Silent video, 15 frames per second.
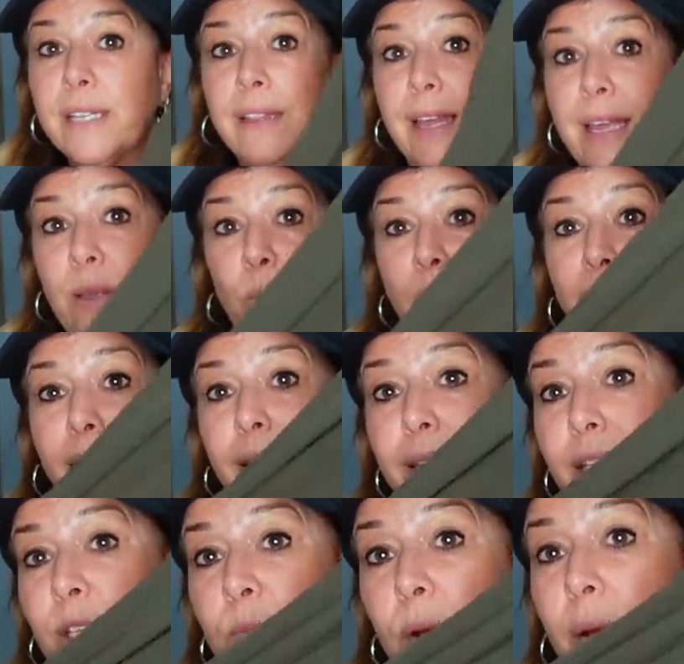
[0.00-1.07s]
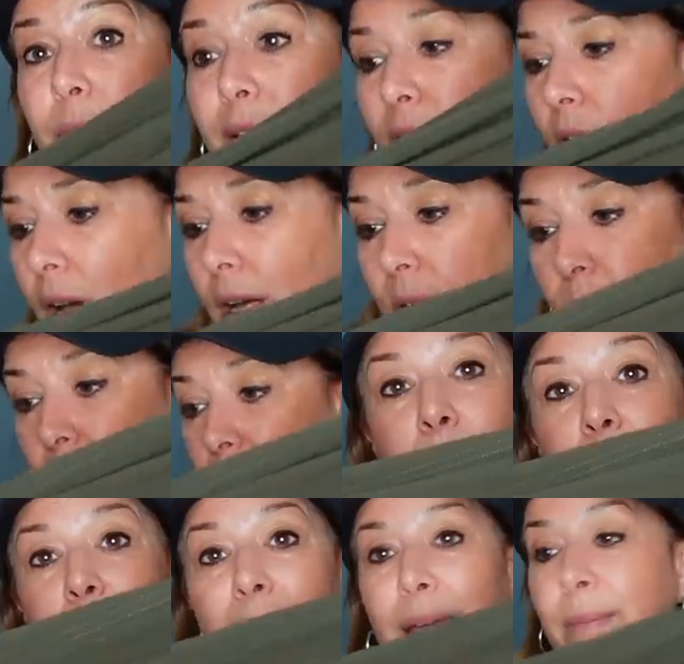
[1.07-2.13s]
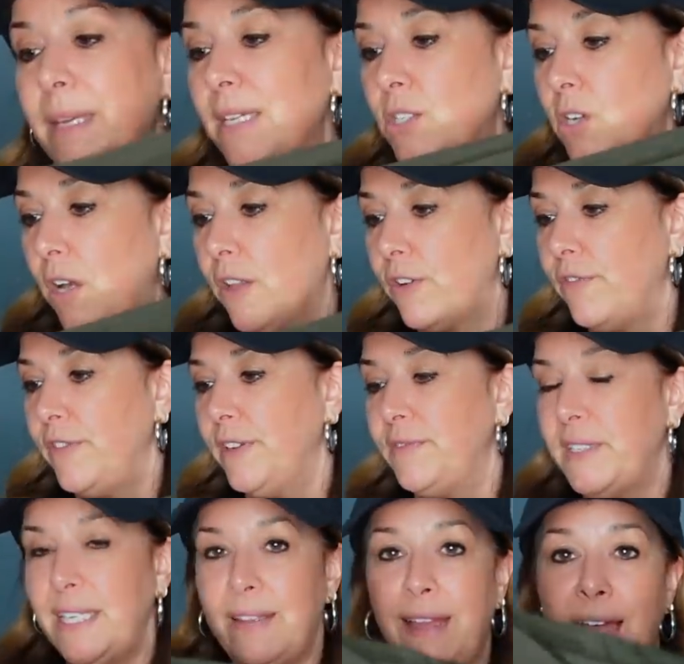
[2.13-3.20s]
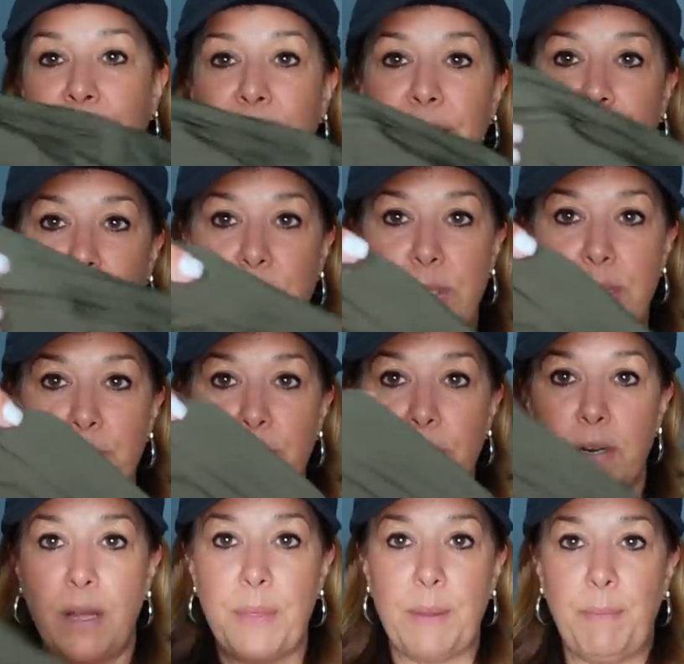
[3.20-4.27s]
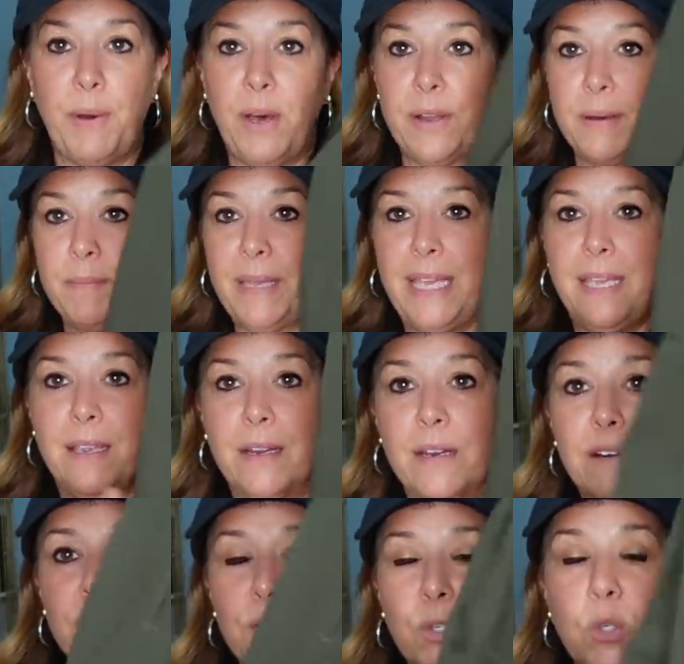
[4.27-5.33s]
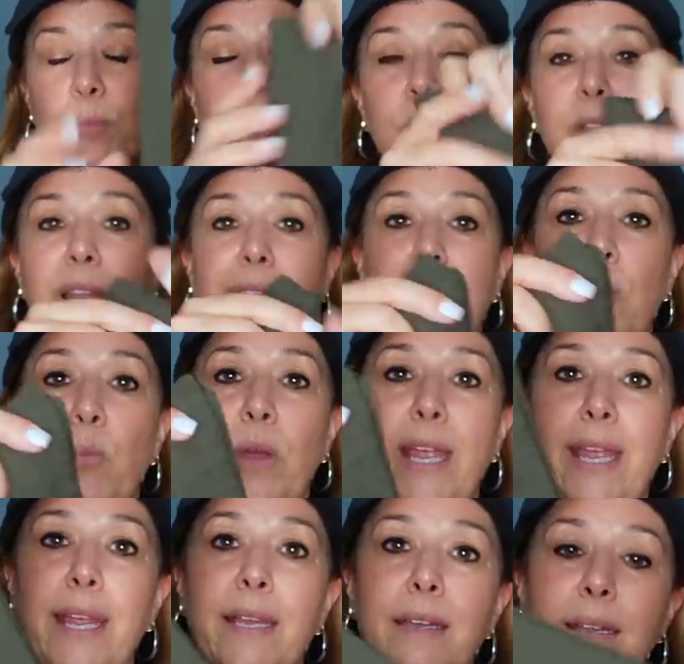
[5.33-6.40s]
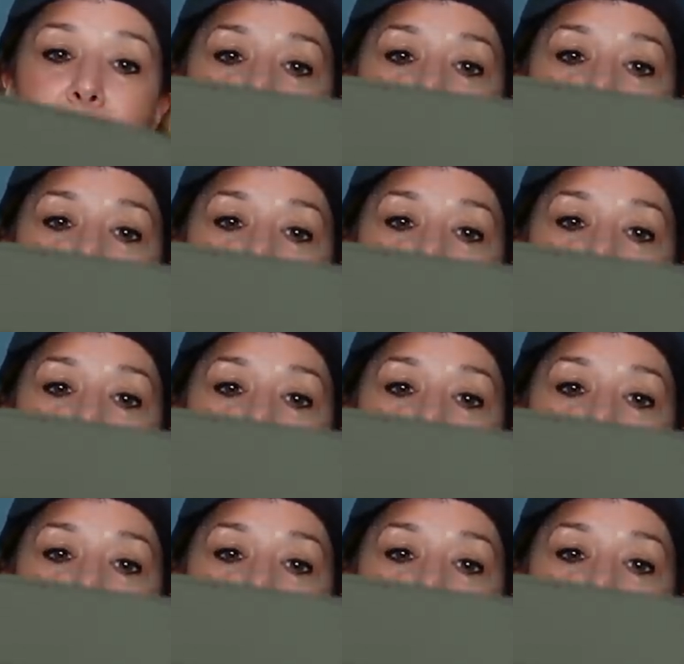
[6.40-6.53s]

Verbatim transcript: lightweight. These probably cost maybe a dollar fifty. They have the little zipper on the bottom here, super lightweight